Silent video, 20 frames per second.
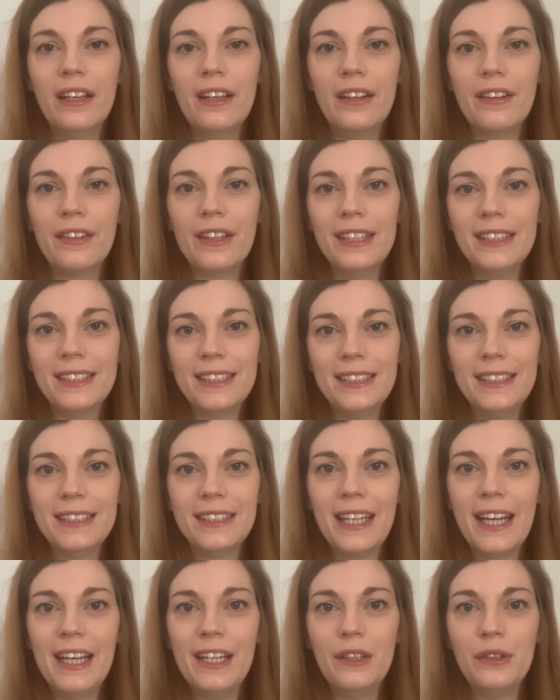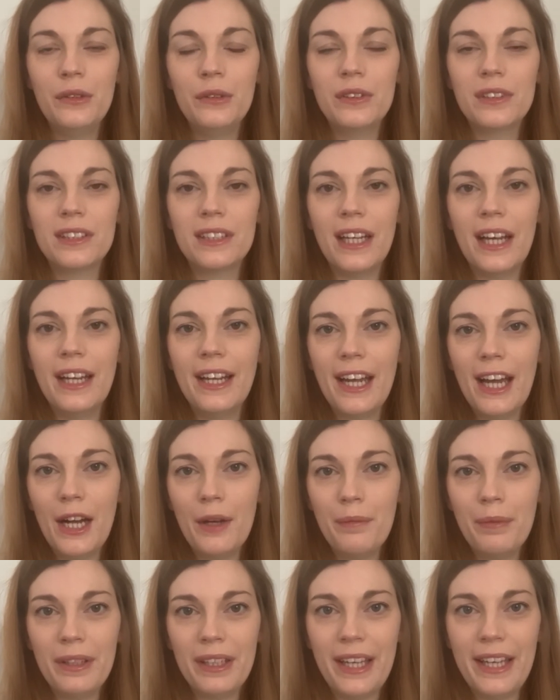This entails an
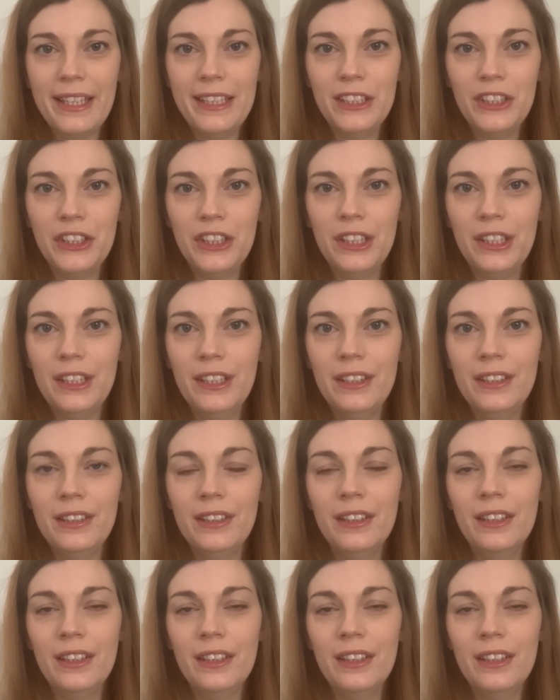application,